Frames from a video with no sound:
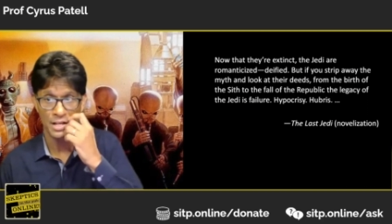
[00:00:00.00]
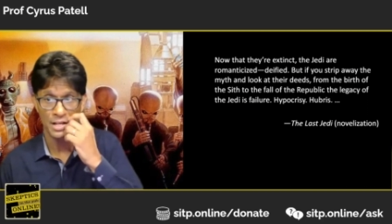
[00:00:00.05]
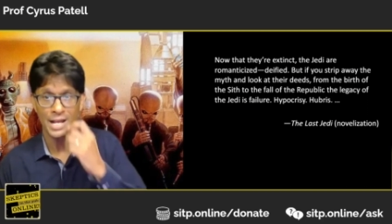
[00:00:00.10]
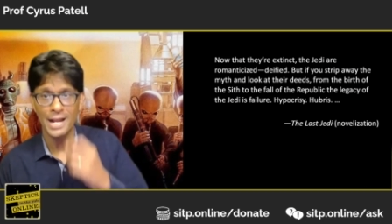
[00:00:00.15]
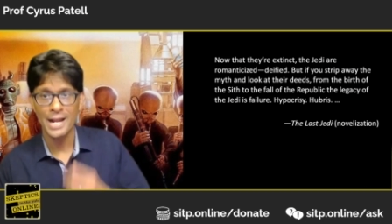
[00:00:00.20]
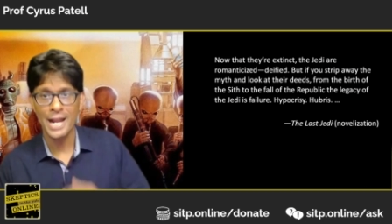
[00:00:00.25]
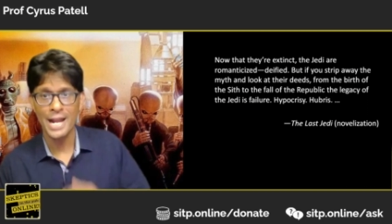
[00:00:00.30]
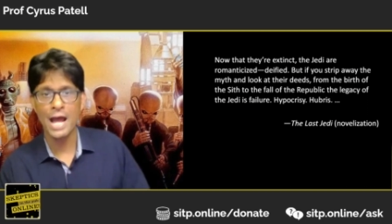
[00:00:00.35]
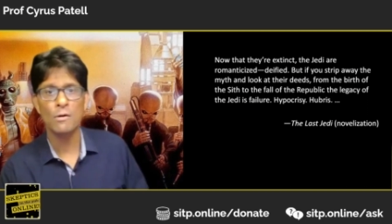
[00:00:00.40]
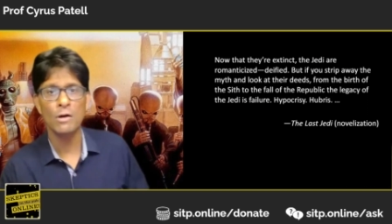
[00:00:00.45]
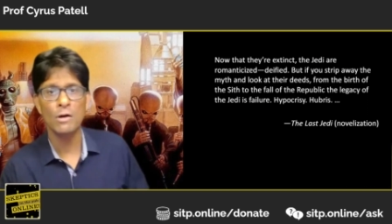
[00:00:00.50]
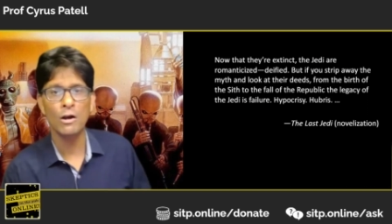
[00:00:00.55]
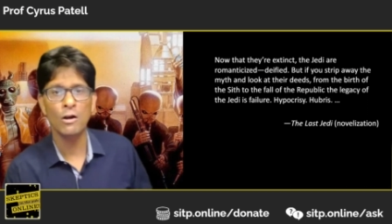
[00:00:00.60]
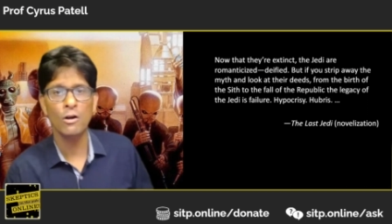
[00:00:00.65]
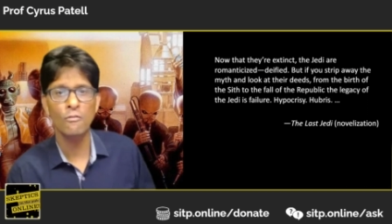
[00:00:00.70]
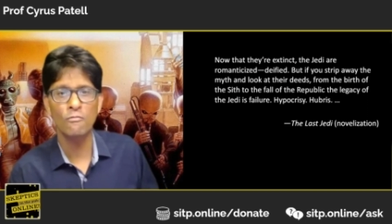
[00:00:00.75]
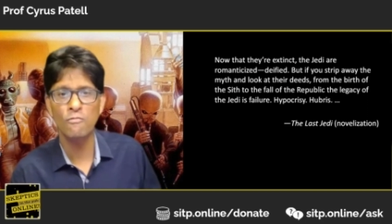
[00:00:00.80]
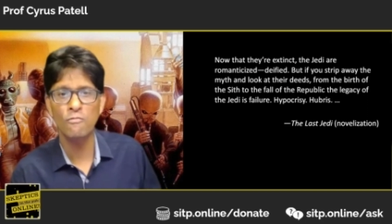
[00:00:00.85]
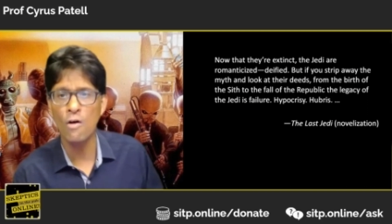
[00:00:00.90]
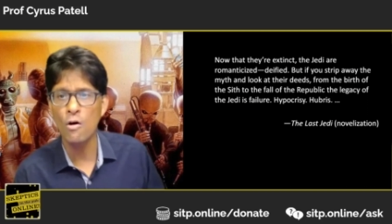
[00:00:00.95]
Now, a
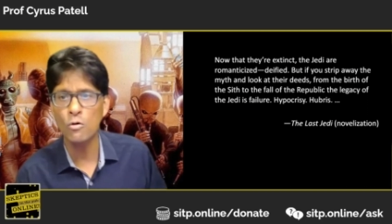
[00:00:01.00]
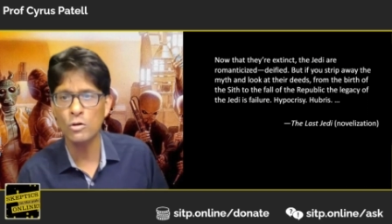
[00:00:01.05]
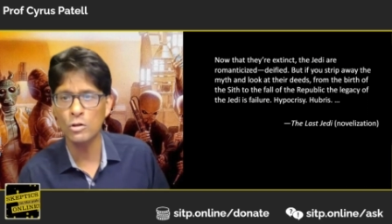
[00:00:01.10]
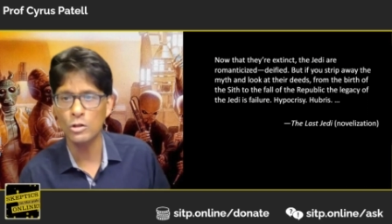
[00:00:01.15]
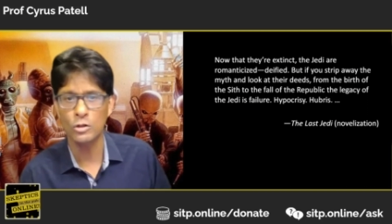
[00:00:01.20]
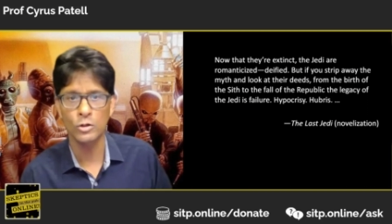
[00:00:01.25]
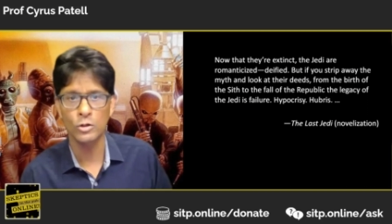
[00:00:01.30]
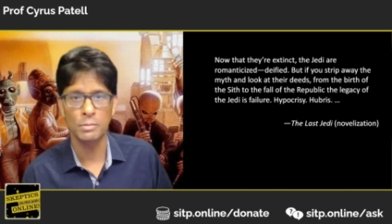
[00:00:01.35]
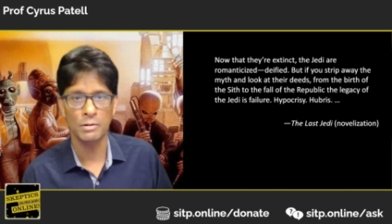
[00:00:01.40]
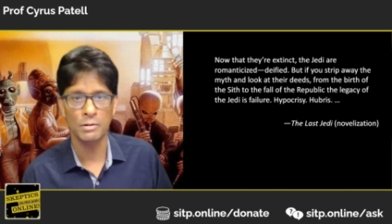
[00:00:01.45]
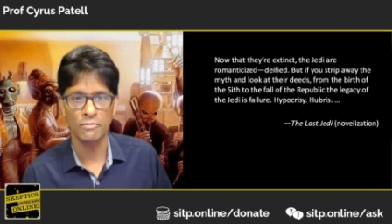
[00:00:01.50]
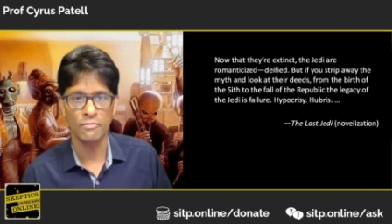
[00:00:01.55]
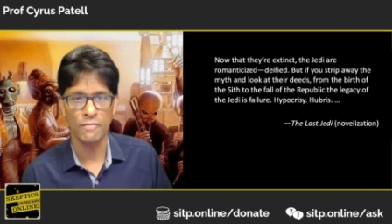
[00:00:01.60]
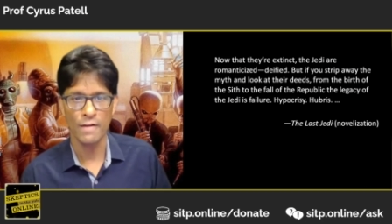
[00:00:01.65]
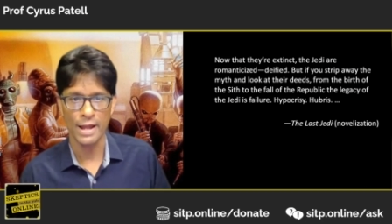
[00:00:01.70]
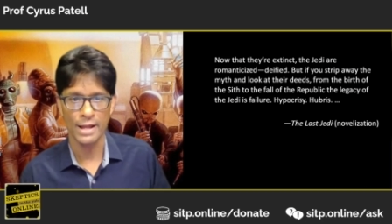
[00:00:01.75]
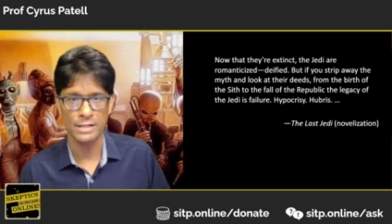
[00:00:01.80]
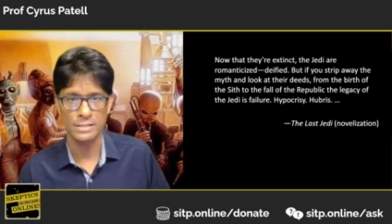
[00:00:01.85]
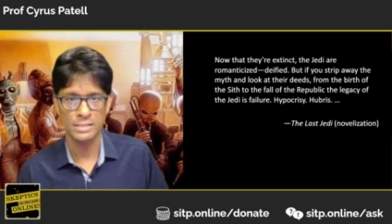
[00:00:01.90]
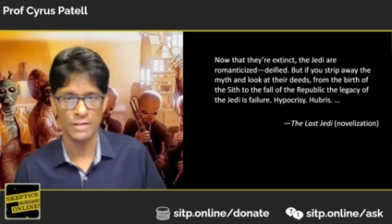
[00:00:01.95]
vocal group of
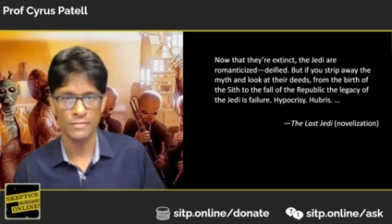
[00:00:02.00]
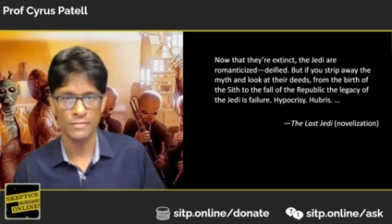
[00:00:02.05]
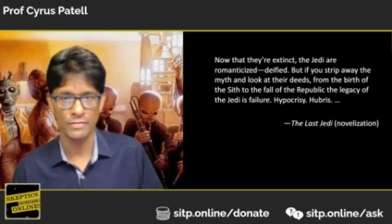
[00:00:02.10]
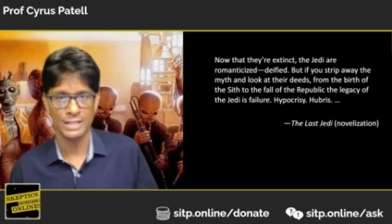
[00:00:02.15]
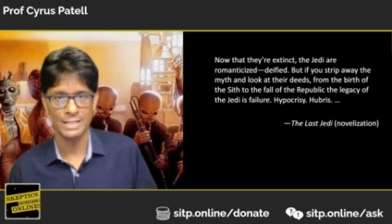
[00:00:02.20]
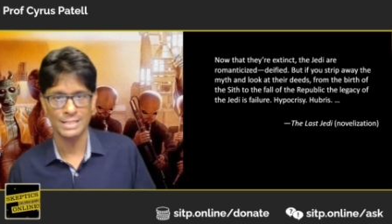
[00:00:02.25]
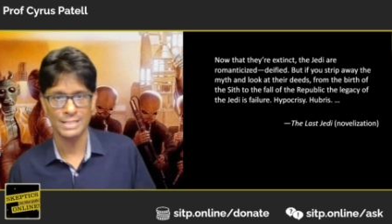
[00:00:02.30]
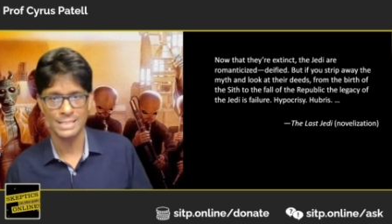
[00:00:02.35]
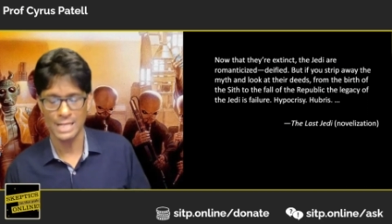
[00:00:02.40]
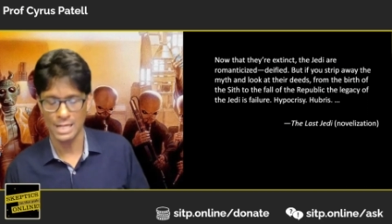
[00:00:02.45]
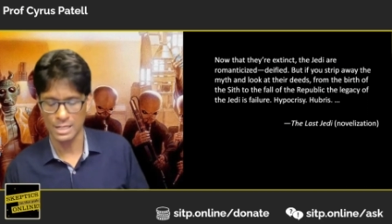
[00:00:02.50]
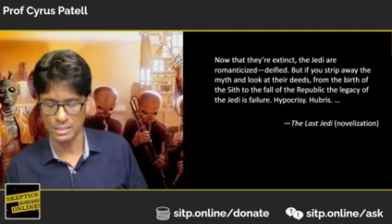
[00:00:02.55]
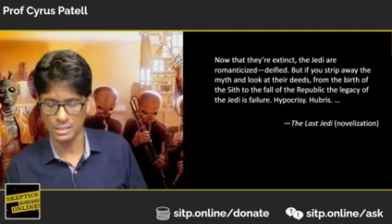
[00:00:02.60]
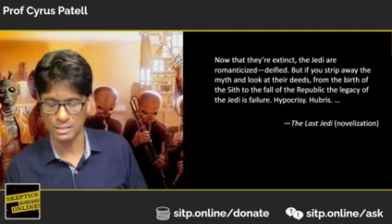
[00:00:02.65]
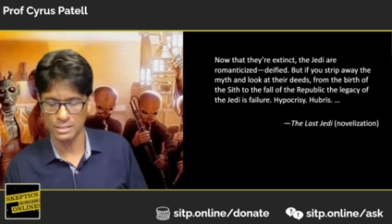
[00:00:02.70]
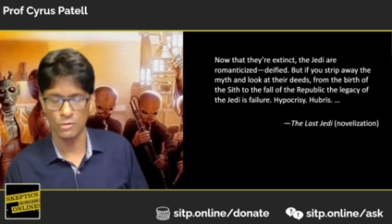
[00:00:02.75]
fans have contended